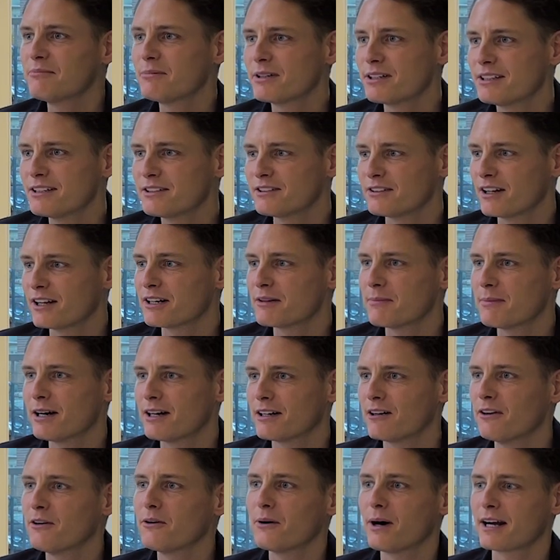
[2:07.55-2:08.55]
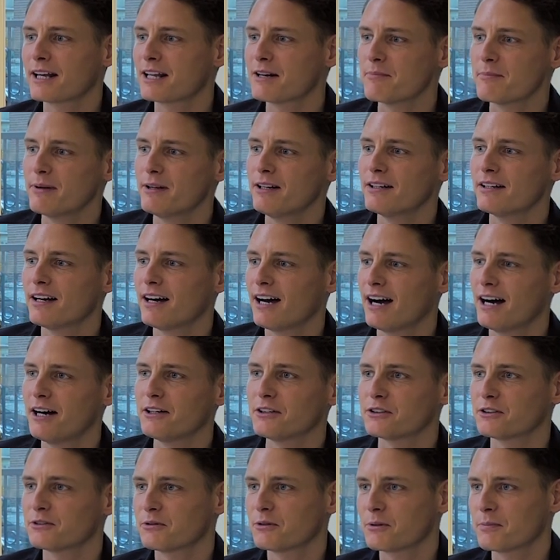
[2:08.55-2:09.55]
But it's mm-hmm. not about, oh, I can build a
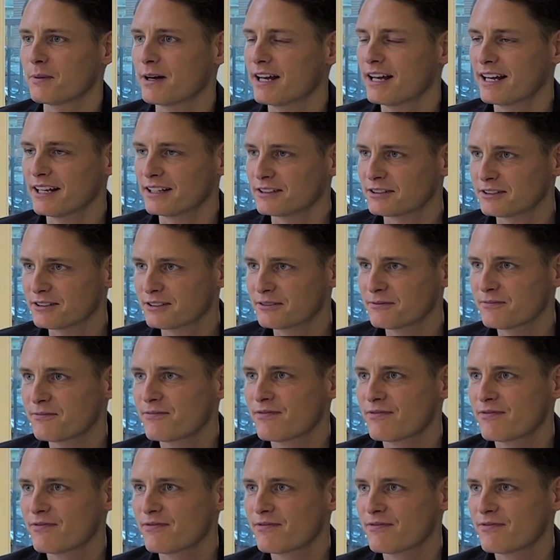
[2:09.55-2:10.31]
house with my hands.